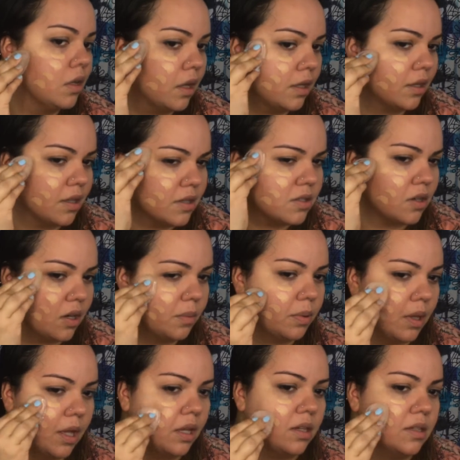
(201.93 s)
I guess, start
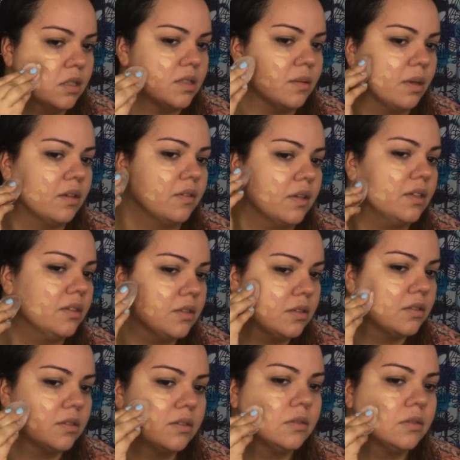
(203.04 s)
applying it to my face.